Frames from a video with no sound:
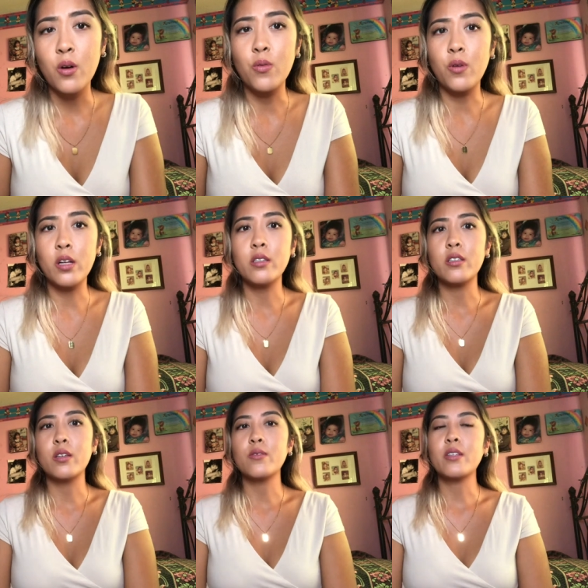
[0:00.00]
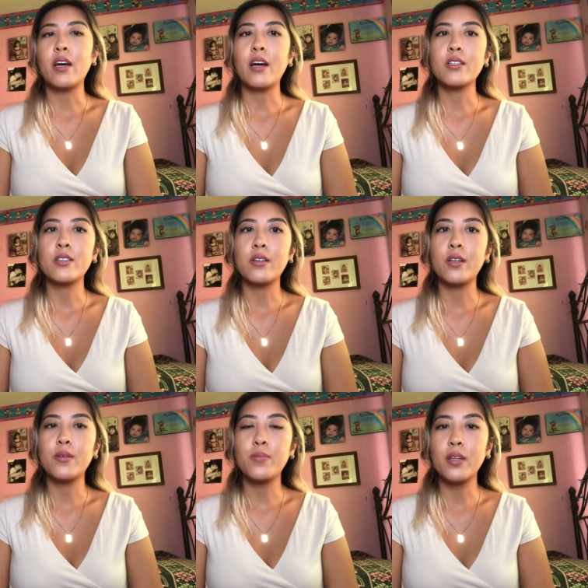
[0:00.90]
relatives
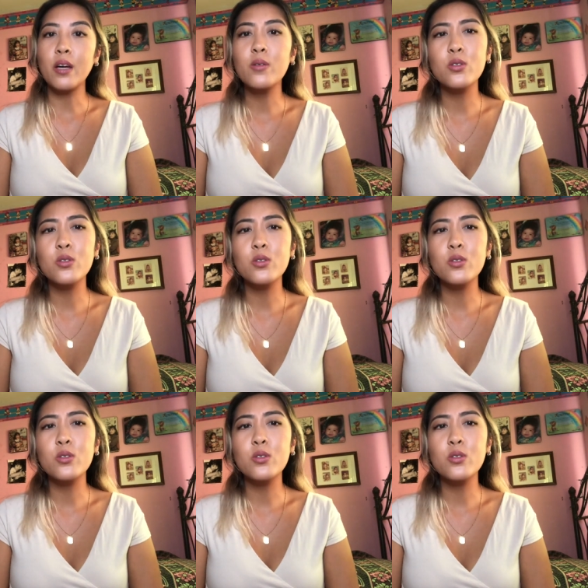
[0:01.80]
actually, but that was